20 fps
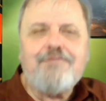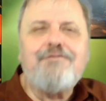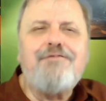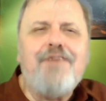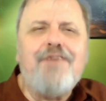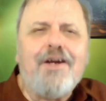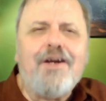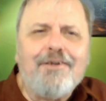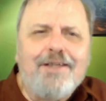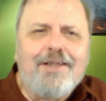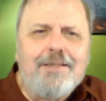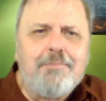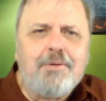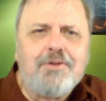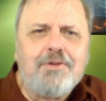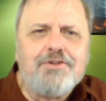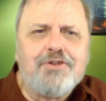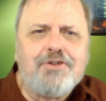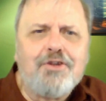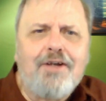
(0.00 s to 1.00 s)
the
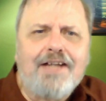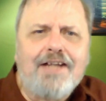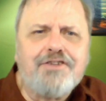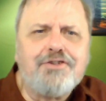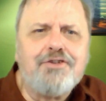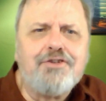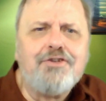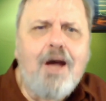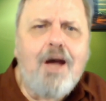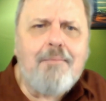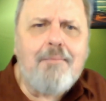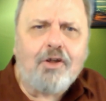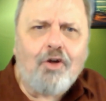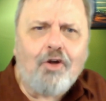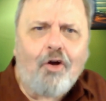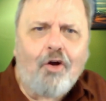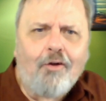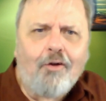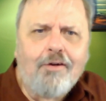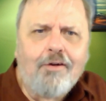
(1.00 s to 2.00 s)
variables are
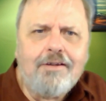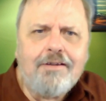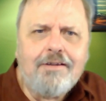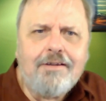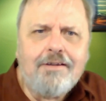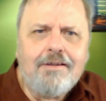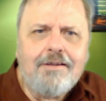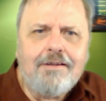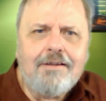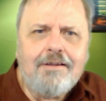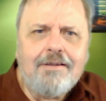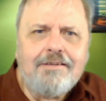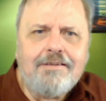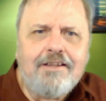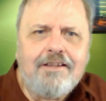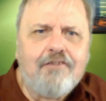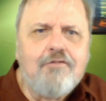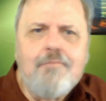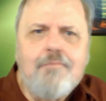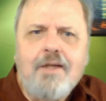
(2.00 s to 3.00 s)
astronomical.
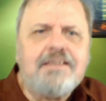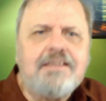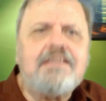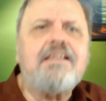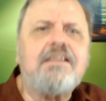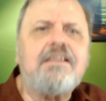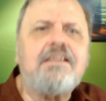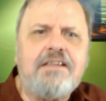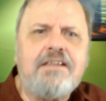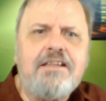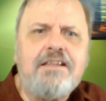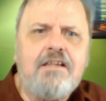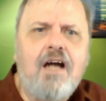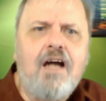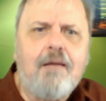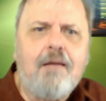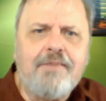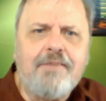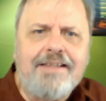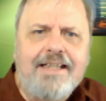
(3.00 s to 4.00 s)
Never mind 16
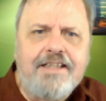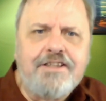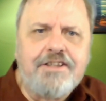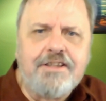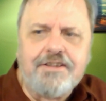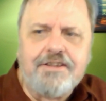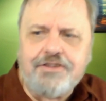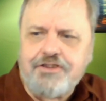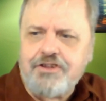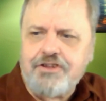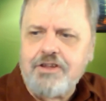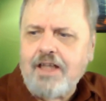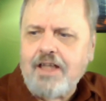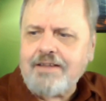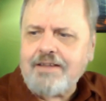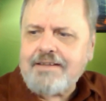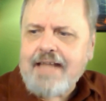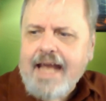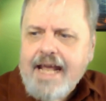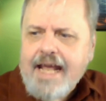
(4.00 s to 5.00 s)
combinations. You
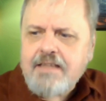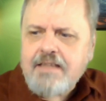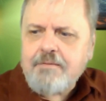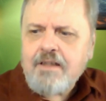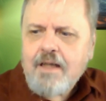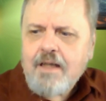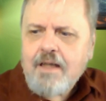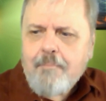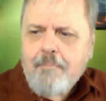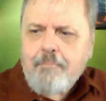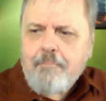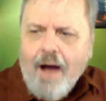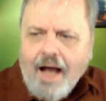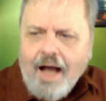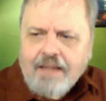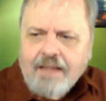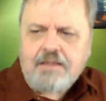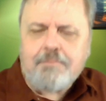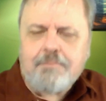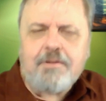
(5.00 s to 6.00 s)
got 10
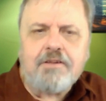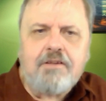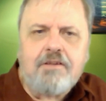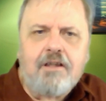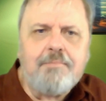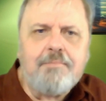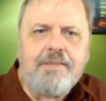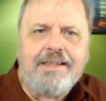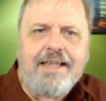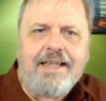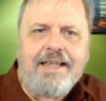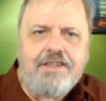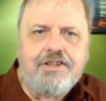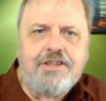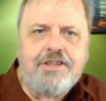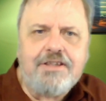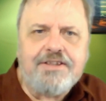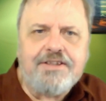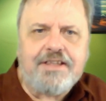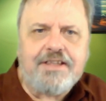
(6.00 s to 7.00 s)
possible
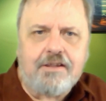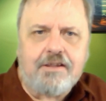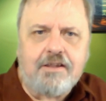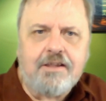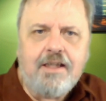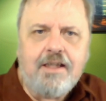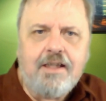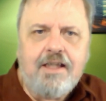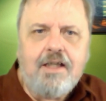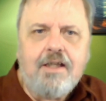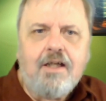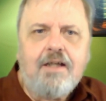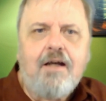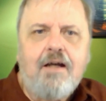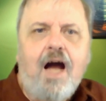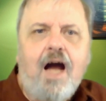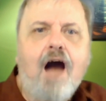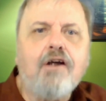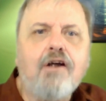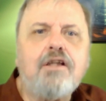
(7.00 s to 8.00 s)
combinations here
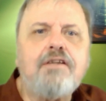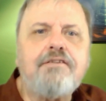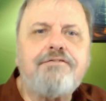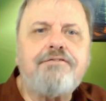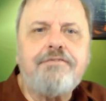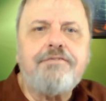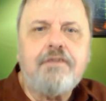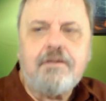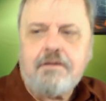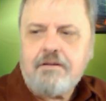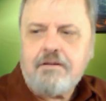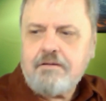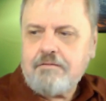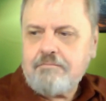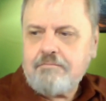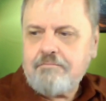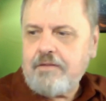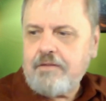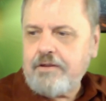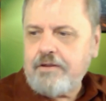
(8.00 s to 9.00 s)
out of
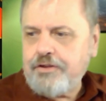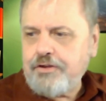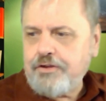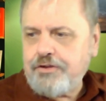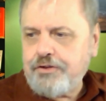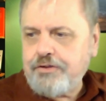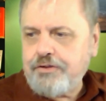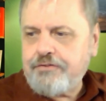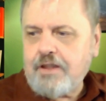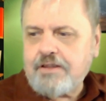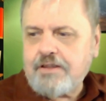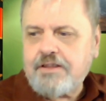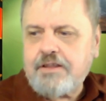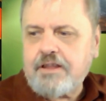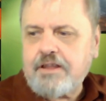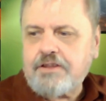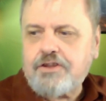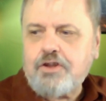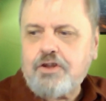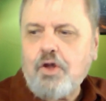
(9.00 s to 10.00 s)
you've got
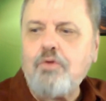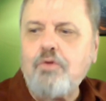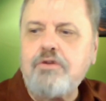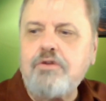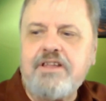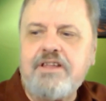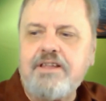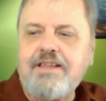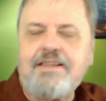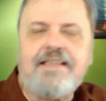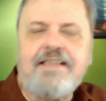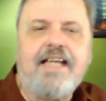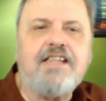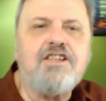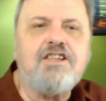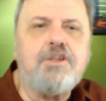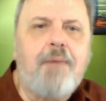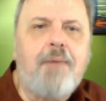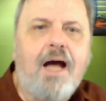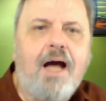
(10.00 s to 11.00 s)
six codes in the
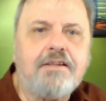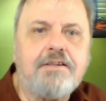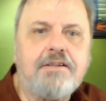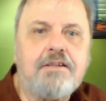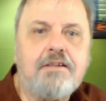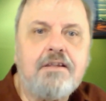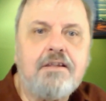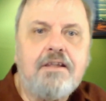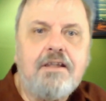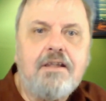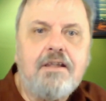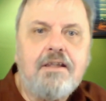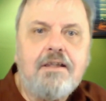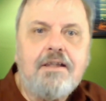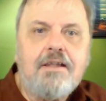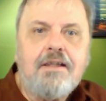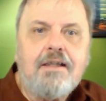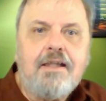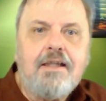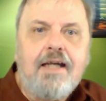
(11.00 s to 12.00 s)
10 spots
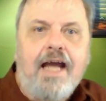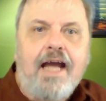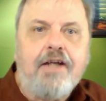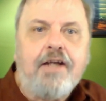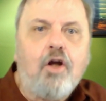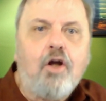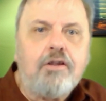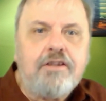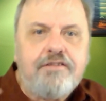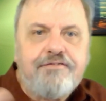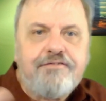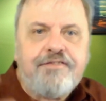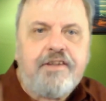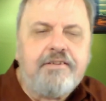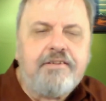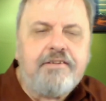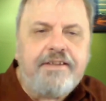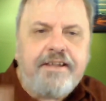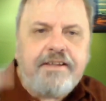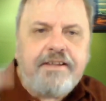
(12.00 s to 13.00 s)
and all at
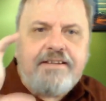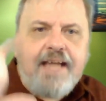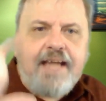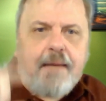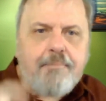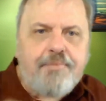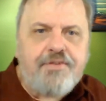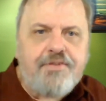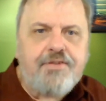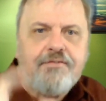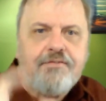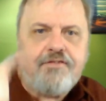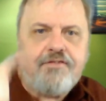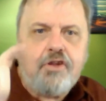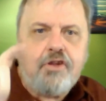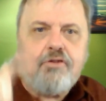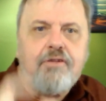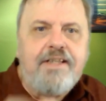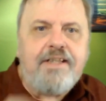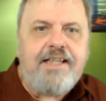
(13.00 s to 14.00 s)
varying depths of
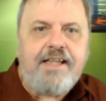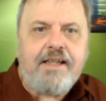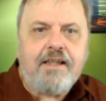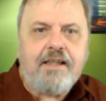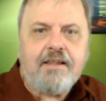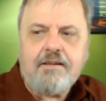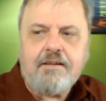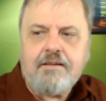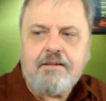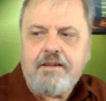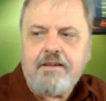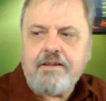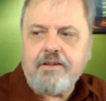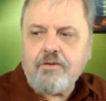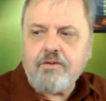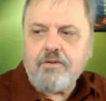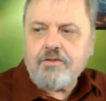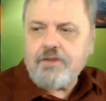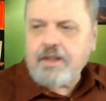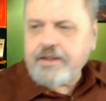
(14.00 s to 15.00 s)
degree you
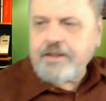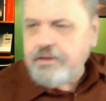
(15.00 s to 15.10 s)
know